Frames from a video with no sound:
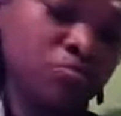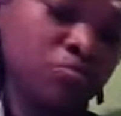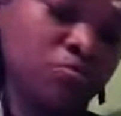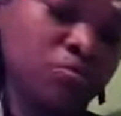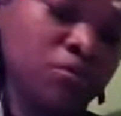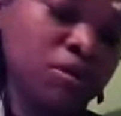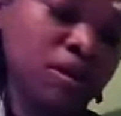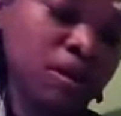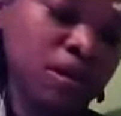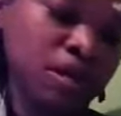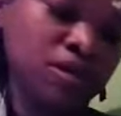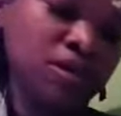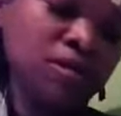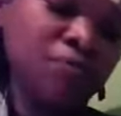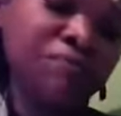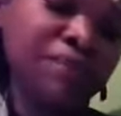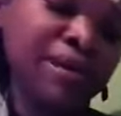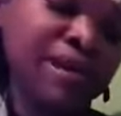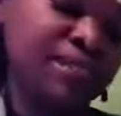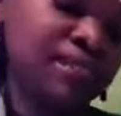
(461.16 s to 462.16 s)

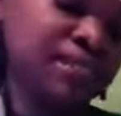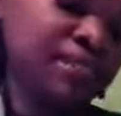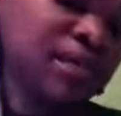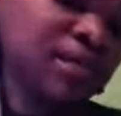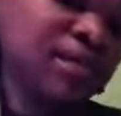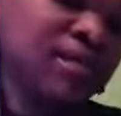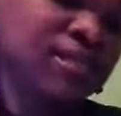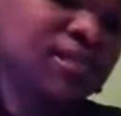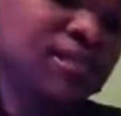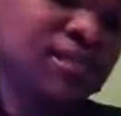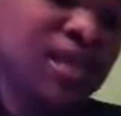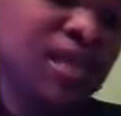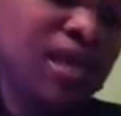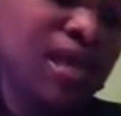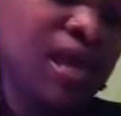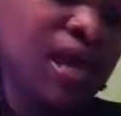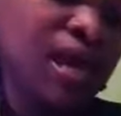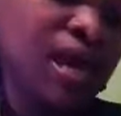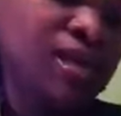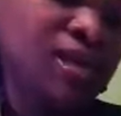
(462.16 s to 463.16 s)
worker. Makes sense.
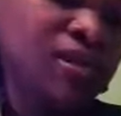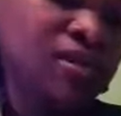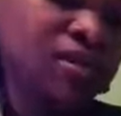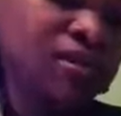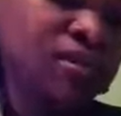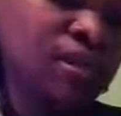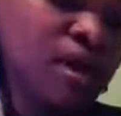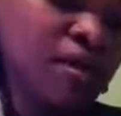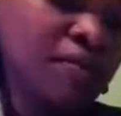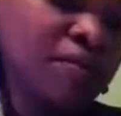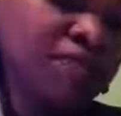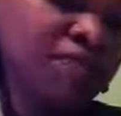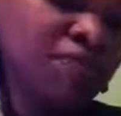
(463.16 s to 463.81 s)
It is safe